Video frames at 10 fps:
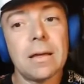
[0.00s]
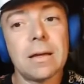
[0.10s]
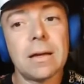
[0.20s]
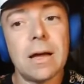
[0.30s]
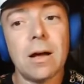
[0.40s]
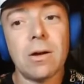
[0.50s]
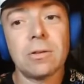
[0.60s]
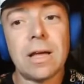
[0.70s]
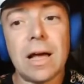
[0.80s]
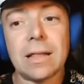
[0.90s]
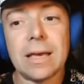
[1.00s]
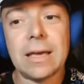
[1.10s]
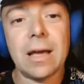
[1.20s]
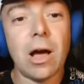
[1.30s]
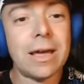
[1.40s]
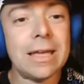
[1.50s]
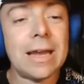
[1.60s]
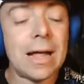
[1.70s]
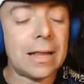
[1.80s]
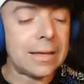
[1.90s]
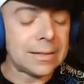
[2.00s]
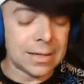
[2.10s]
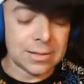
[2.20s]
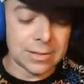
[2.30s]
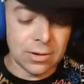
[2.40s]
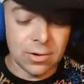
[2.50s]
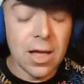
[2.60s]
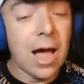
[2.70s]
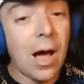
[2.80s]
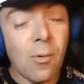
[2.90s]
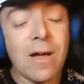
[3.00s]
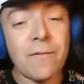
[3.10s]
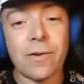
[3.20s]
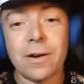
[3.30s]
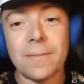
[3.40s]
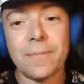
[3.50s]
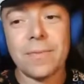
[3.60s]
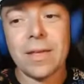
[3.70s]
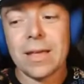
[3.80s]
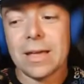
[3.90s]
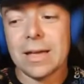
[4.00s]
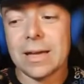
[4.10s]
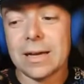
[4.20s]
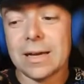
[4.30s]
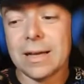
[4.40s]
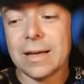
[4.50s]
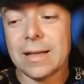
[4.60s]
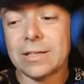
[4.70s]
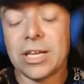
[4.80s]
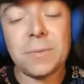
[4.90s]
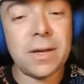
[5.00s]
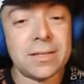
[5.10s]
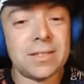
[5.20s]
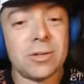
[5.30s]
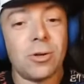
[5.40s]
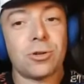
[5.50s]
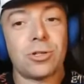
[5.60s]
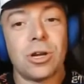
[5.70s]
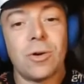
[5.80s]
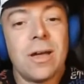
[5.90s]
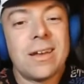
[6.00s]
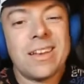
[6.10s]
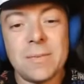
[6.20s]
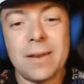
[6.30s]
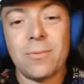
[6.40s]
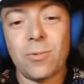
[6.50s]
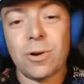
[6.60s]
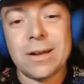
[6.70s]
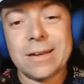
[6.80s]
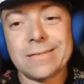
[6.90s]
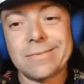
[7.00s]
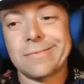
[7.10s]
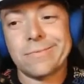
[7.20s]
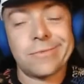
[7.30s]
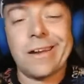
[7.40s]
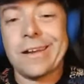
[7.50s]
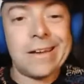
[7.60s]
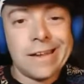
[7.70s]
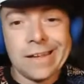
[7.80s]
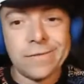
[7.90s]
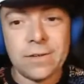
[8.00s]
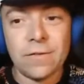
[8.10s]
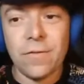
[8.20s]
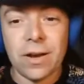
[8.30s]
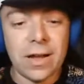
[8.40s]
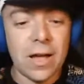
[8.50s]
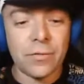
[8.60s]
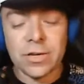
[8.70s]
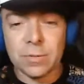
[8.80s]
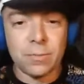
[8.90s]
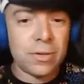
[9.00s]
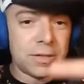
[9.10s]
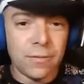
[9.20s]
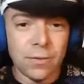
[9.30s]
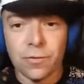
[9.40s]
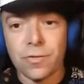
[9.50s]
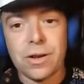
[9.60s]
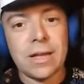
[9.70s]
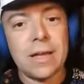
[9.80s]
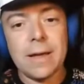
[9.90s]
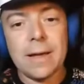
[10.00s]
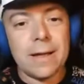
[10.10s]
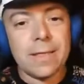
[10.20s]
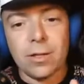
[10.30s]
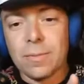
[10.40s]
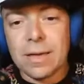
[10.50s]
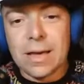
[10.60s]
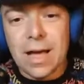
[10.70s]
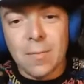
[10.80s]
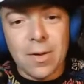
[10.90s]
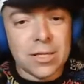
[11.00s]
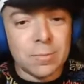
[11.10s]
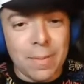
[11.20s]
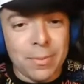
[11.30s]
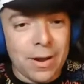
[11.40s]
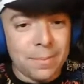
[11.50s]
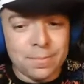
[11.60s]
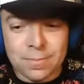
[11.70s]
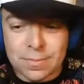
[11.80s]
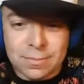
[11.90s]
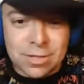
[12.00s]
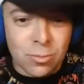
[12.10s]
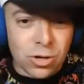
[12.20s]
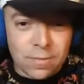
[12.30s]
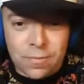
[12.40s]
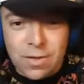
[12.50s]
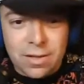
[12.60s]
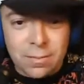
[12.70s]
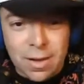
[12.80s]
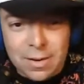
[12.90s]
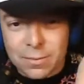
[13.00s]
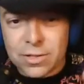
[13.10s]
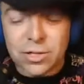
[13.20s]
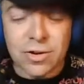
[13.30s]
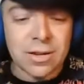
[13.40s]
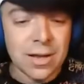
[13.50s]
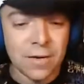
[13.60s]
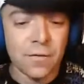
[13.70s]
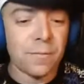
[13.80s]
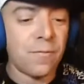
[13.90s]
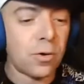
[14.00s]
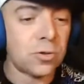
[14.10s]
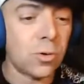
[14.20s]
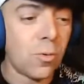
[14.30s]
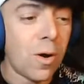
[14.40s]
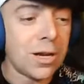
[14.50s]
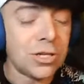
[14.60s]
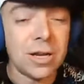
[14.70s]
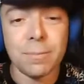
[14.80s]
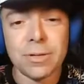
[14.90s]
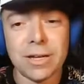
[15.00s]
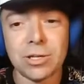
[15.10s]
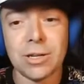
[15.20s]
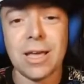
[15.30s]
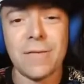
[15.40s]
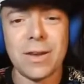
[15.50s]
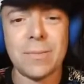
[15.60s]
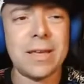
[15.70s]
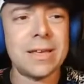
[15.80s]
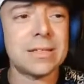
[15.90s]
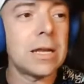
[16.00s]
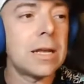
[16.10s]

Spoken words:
Unky Dolly says so. However, just because it's a solo show doesn't mean we're not going to have good fun and conversation. Please feel free. There'll be comments popping up somewhere on the bottom of the screen there from folks who are watching, potentially, if anybody is.